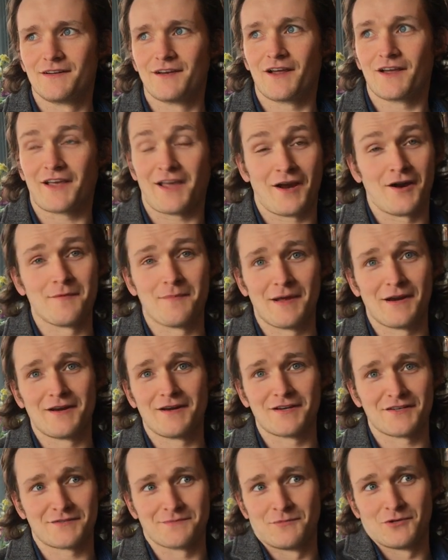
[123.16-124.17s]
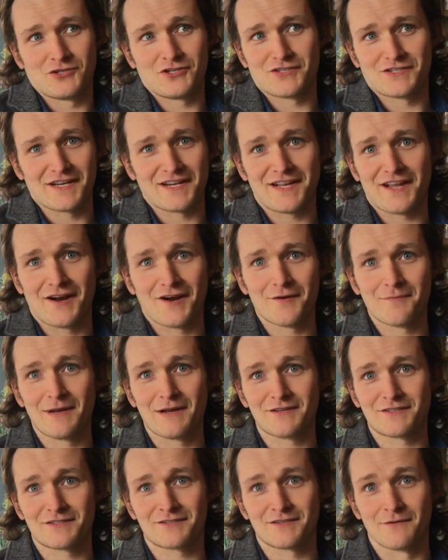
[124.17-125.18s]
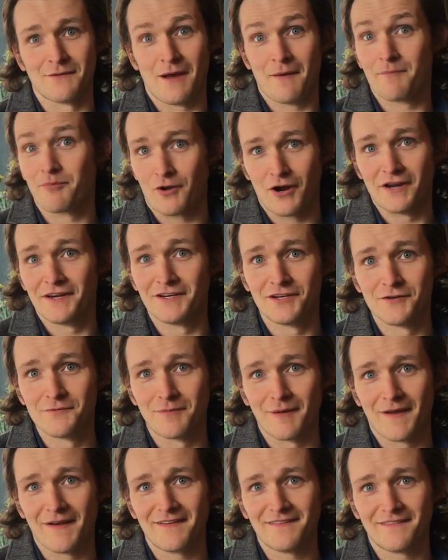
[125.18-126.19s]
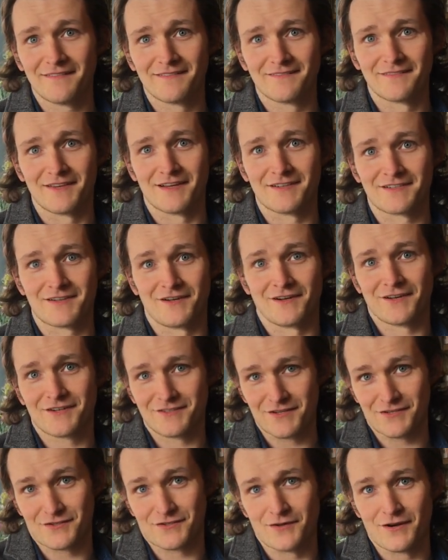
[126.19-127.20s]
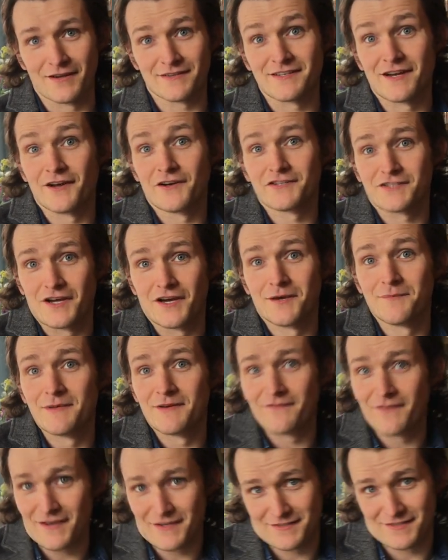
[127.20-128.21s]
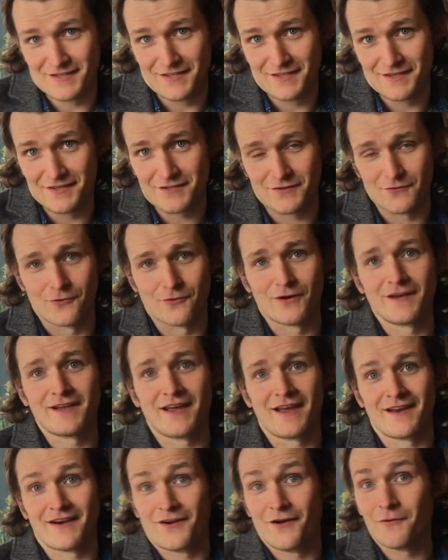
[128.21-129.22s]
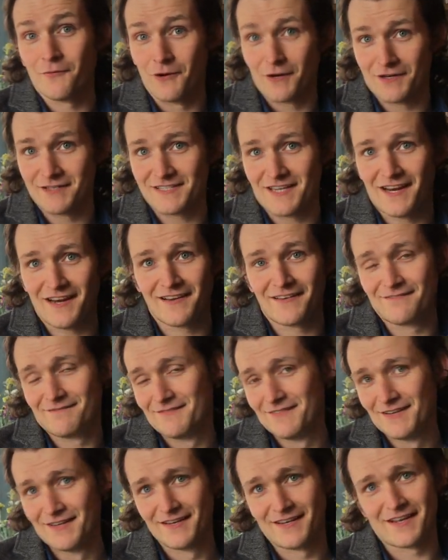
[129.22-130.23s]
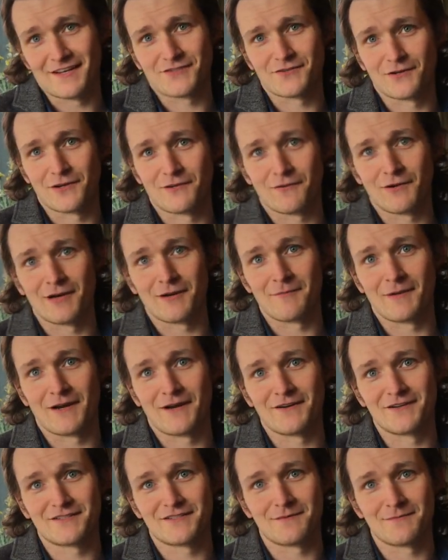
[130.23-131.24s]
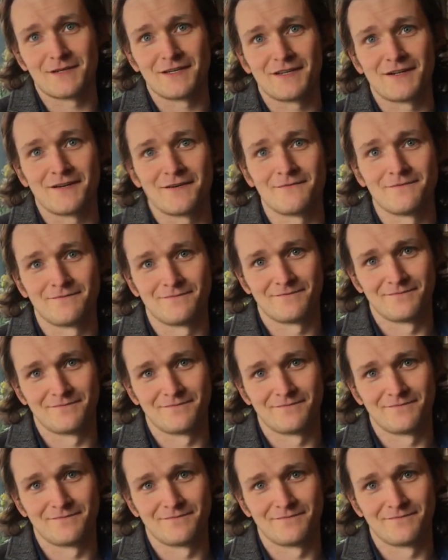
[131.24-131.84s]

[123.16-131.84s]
I care about it as much as I care about a brand new play. As long as I'm invested in the story and I want to tell it, that's all that really matters to me. You know.